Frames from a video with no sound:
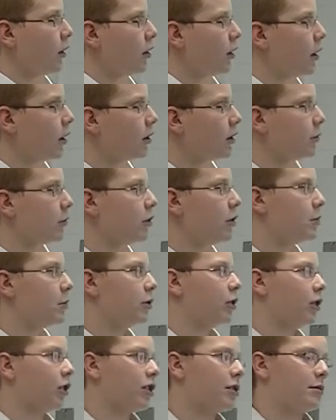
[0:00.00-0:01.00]
Next we're going to be
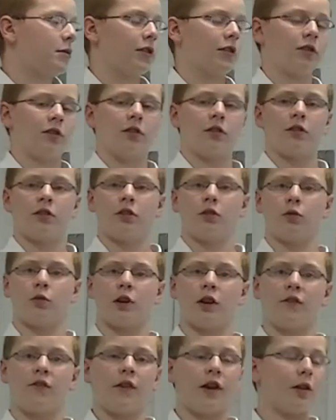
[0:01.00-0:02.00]
talking about
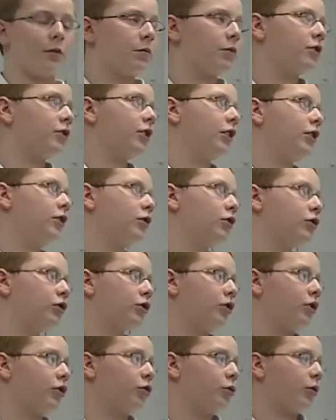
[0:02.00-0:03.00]
25%
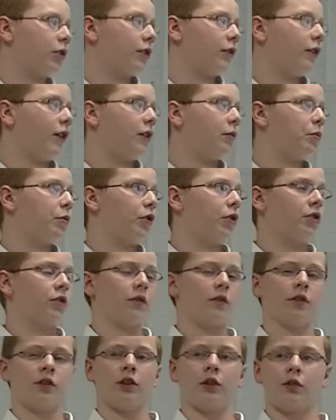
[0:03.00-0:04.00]
or the 25 points of
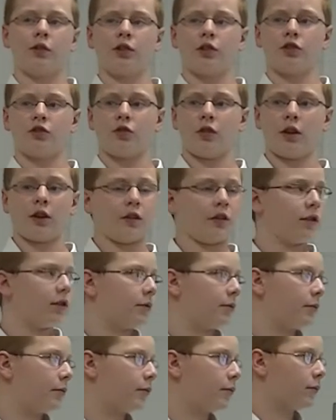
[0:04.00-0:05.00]
the dairy strength.
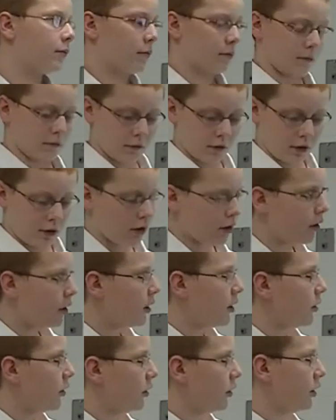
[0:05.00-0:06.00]

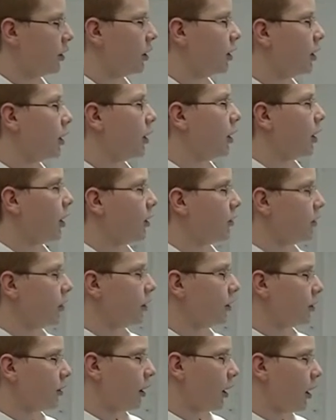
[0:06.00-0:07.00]
See on
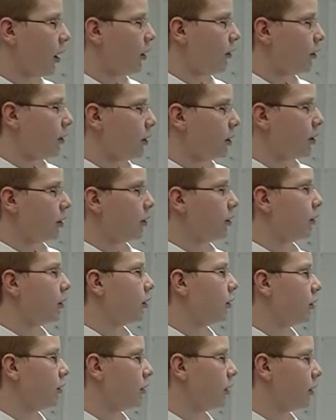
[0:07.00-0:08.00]
this cow here,
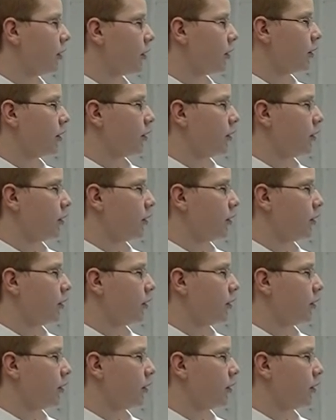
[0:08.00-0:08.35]
this